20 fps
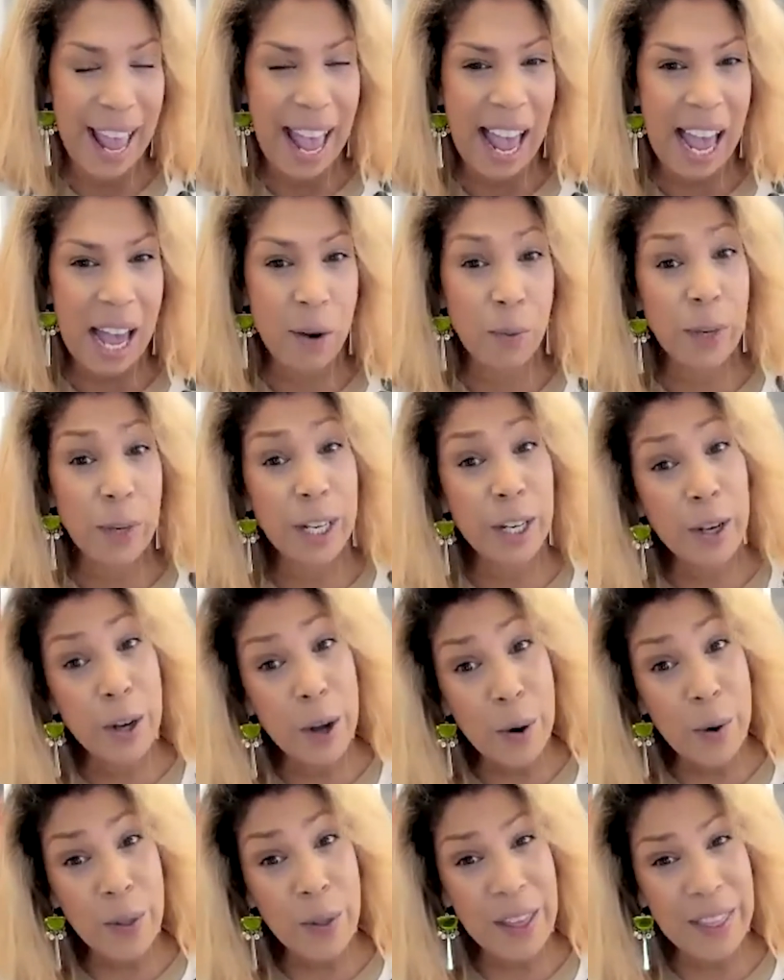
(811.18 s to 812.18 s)
And we
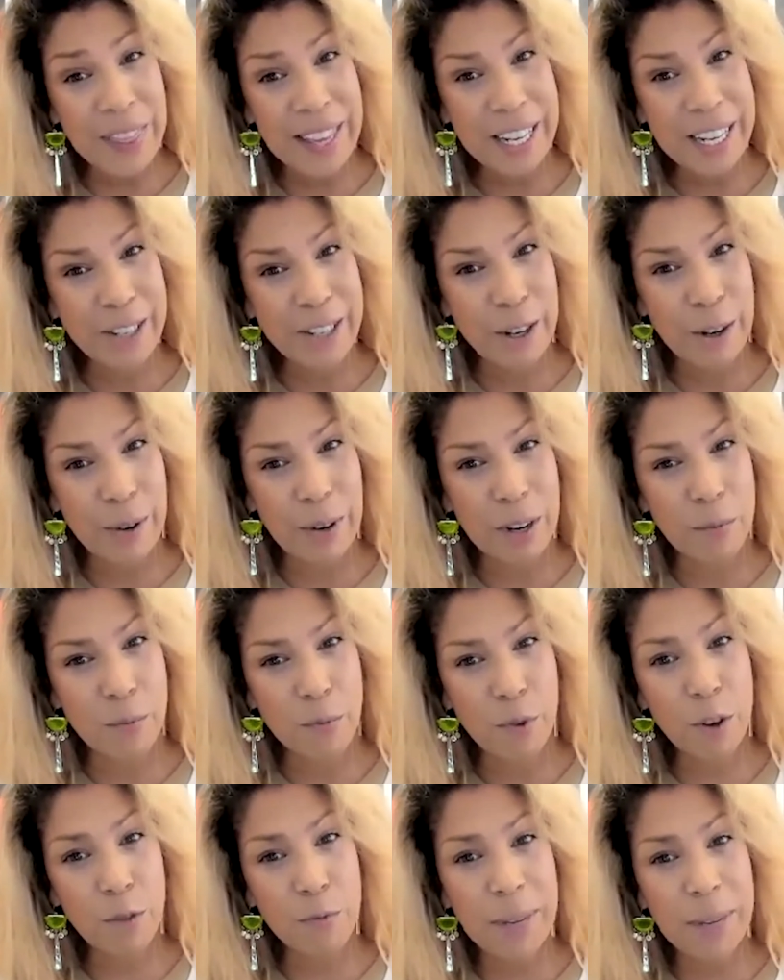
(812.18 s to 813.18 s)
know that they showed
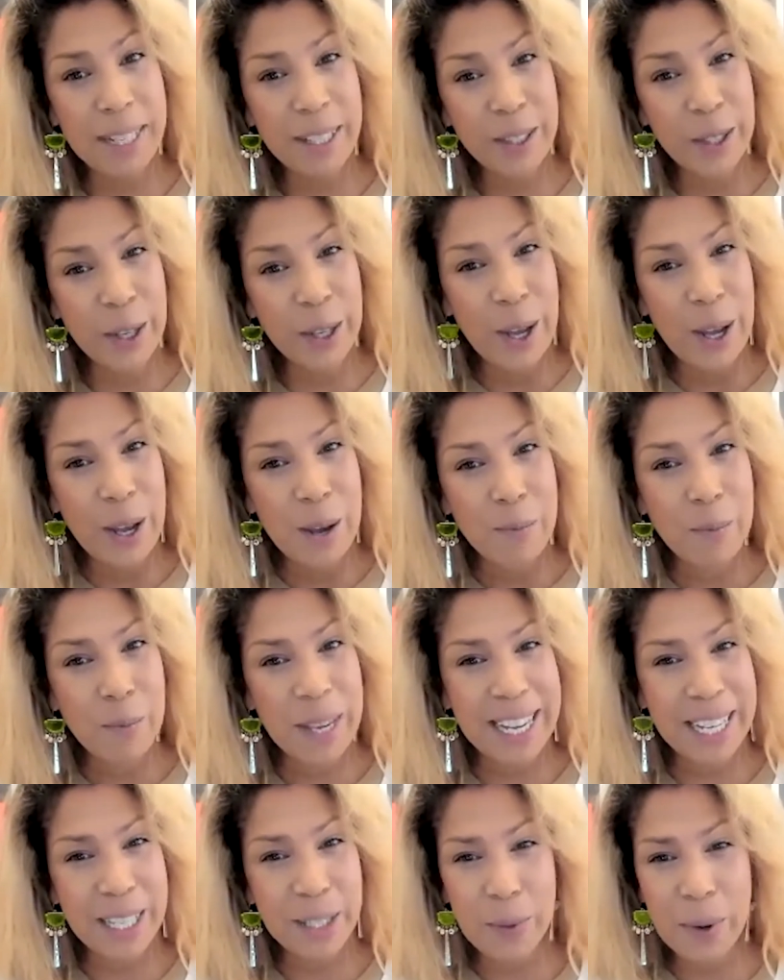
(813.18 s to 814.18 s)
improvements
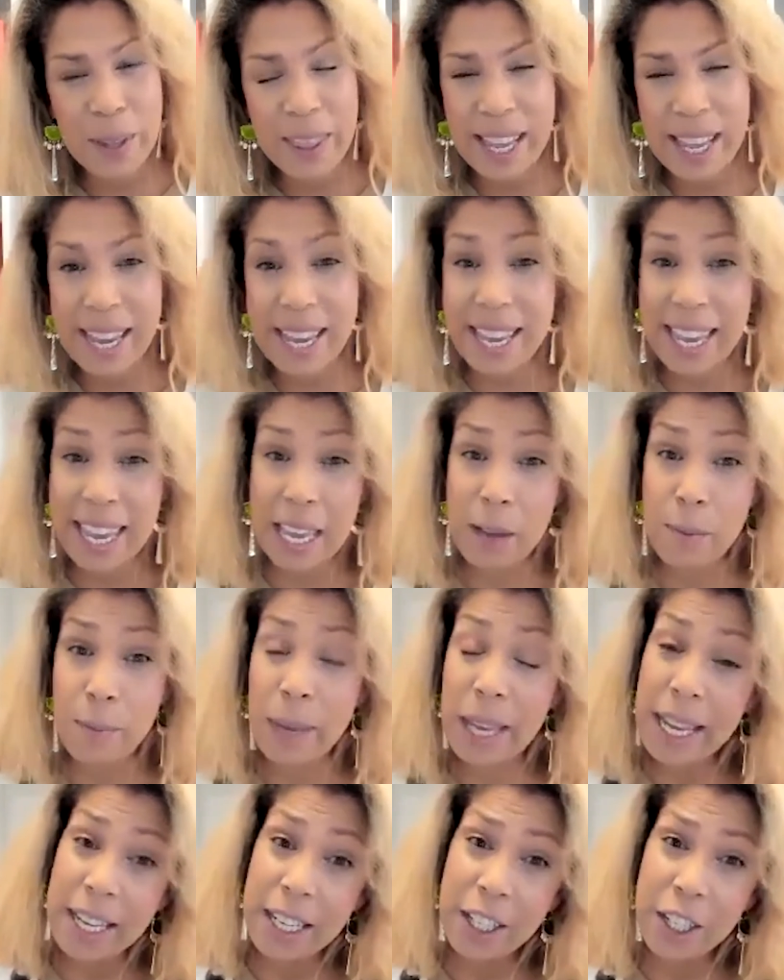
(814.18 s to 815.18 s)
because when they came
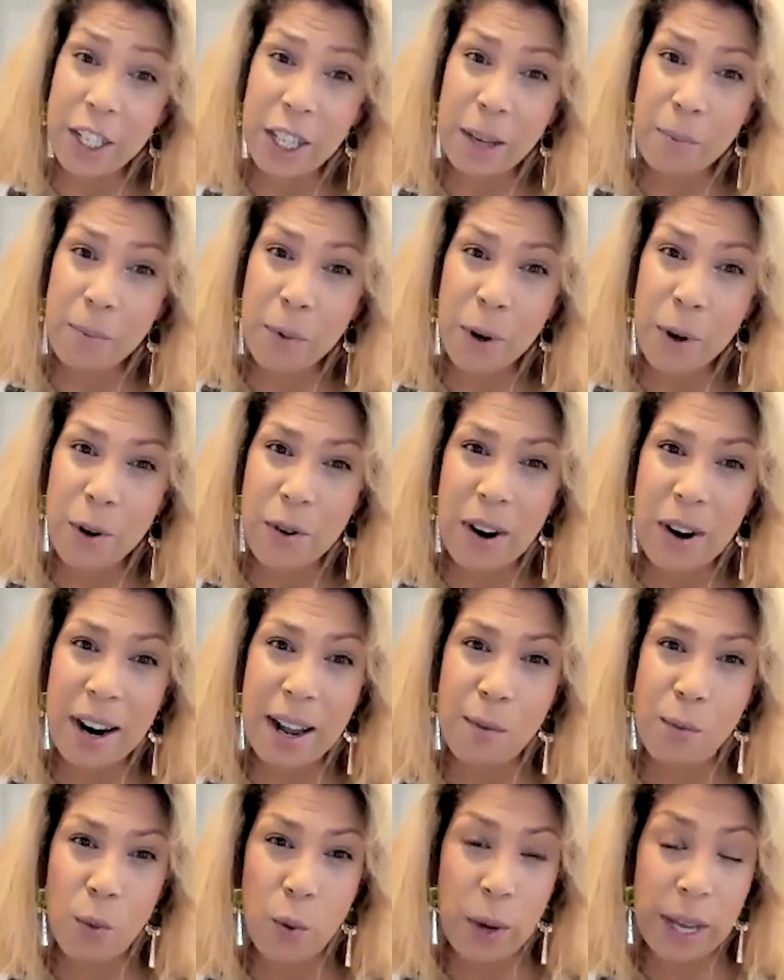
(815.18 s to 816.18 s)
into the
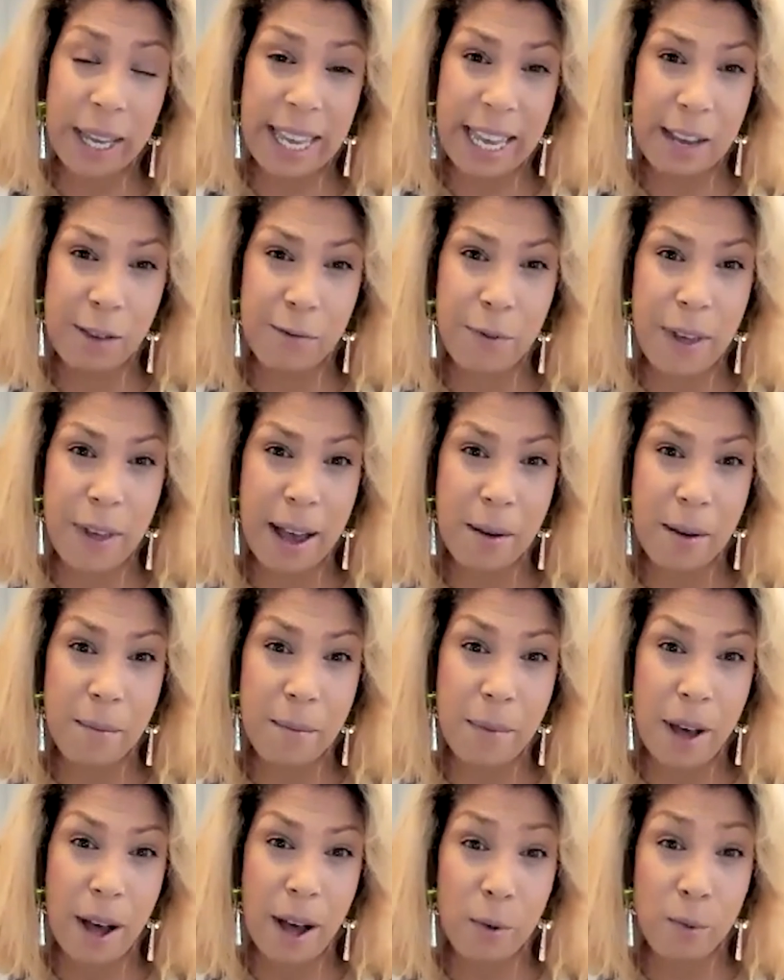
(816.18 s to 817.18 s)
program, we gave
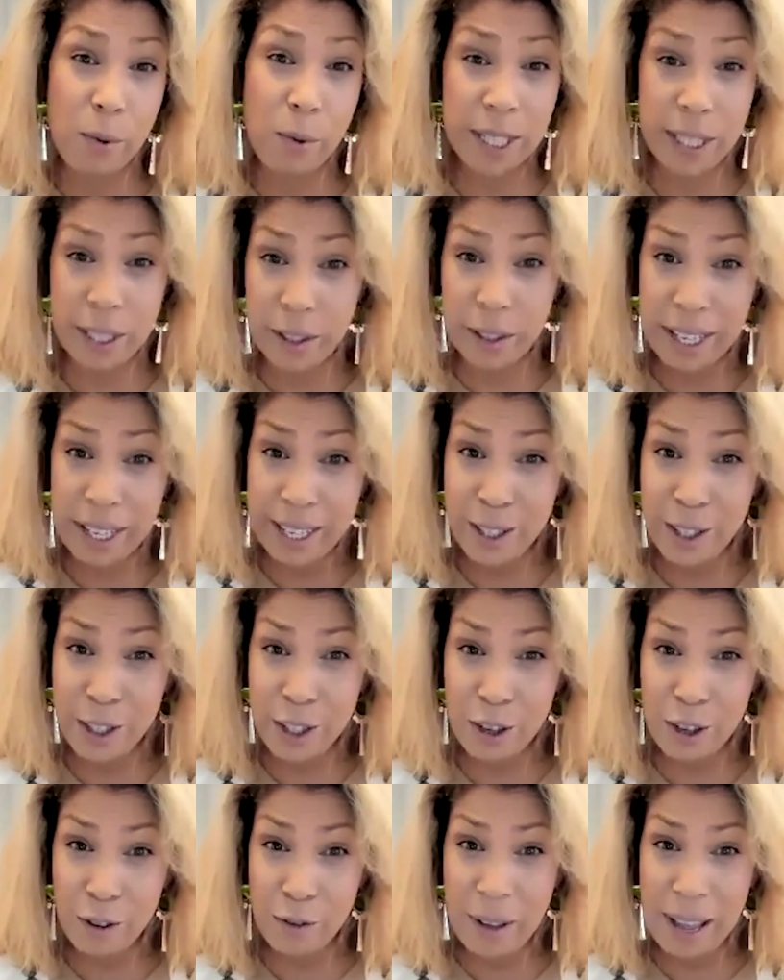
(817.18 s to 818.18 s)
them a resilience
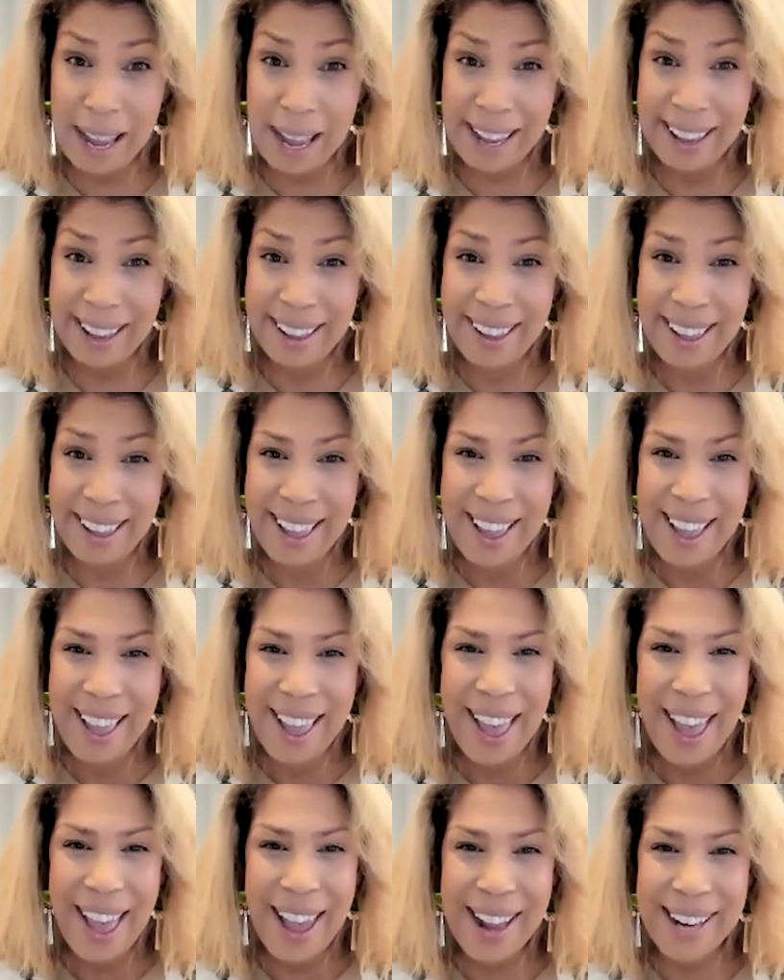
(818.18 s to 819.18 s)
survey
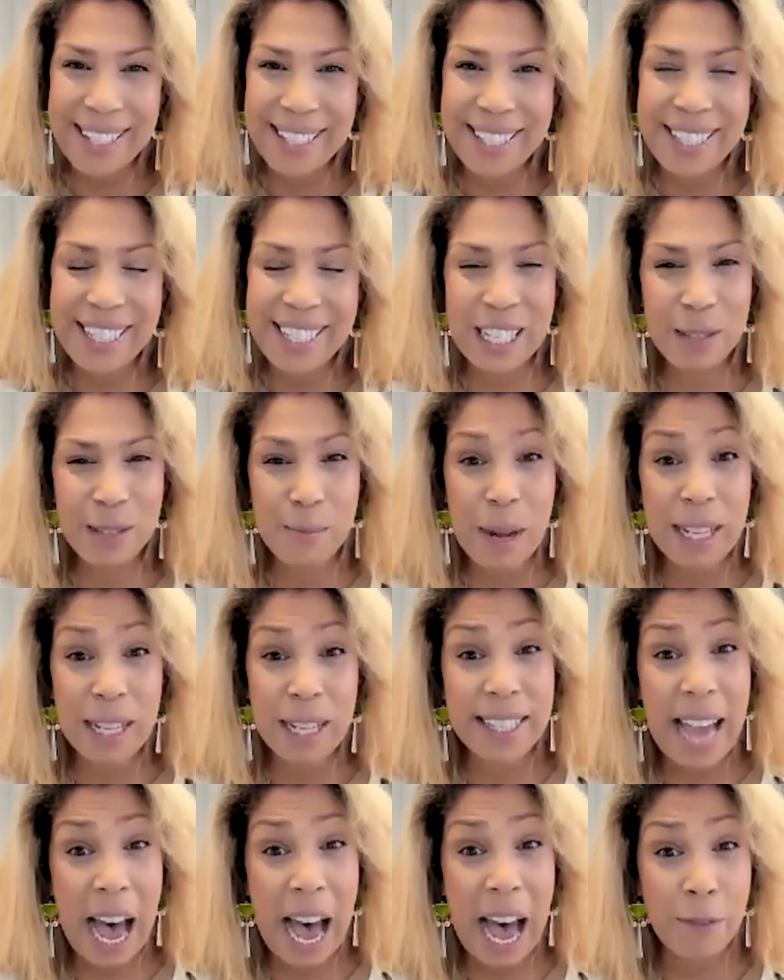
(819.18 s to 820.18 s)
and six
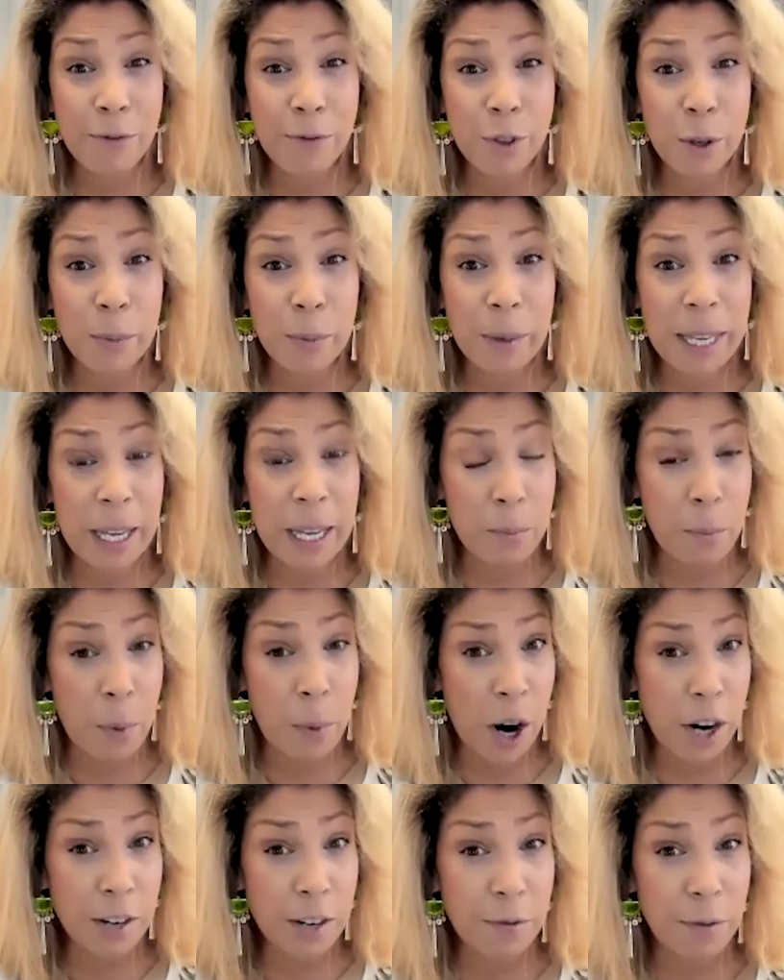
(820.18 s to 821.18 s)
months after being
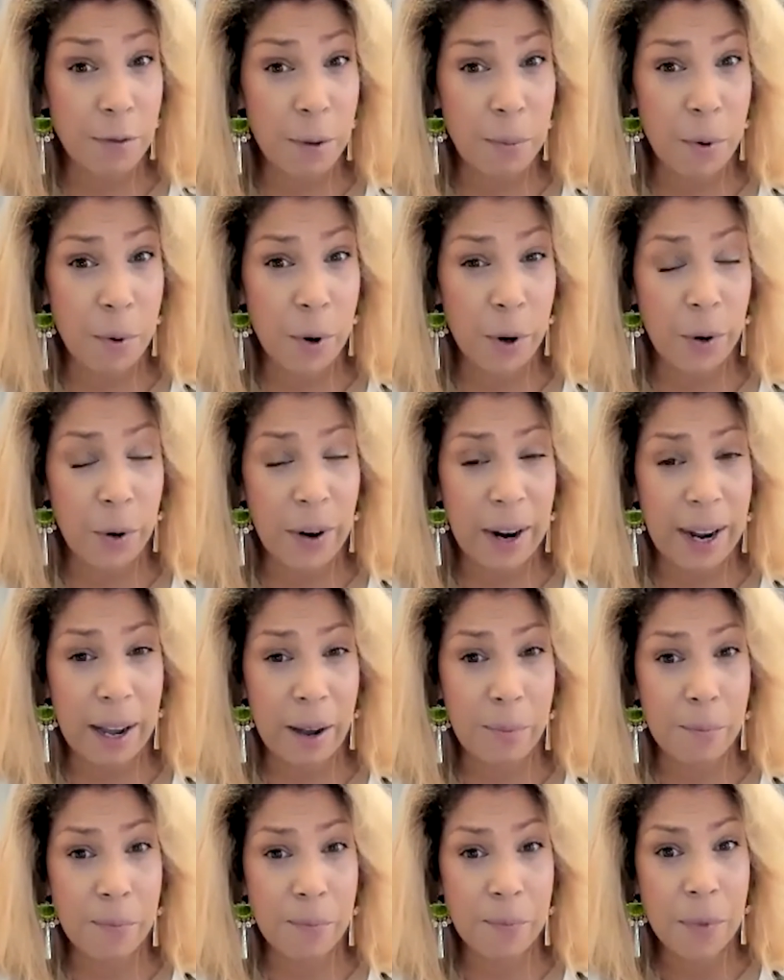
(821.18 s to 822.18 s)
part of the
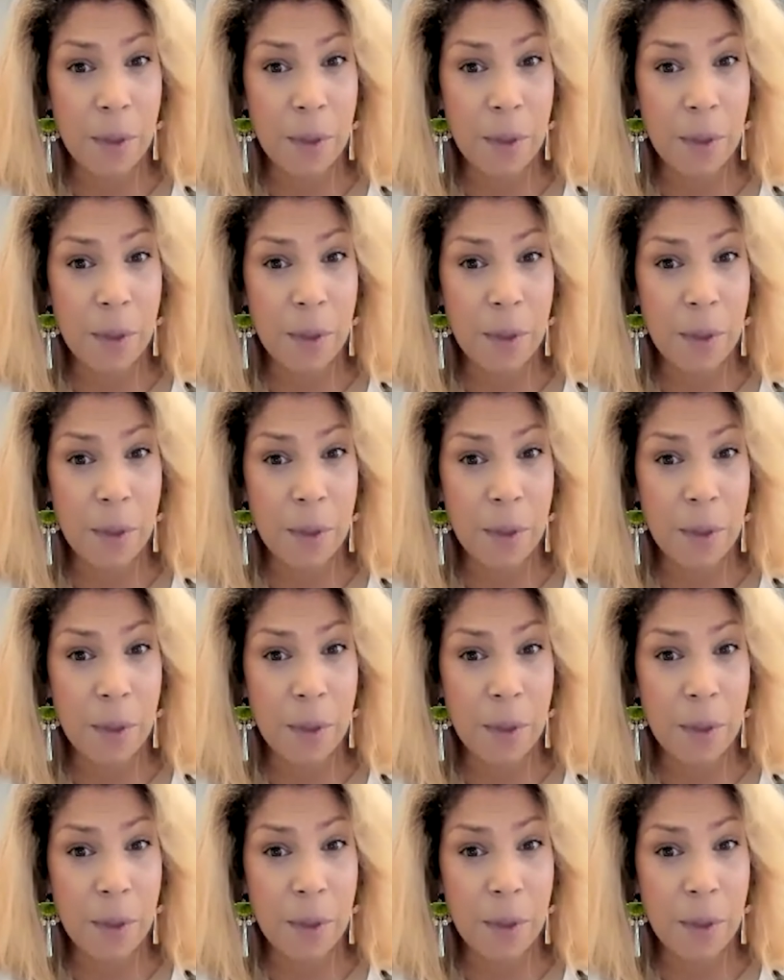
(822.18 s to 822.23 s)
program,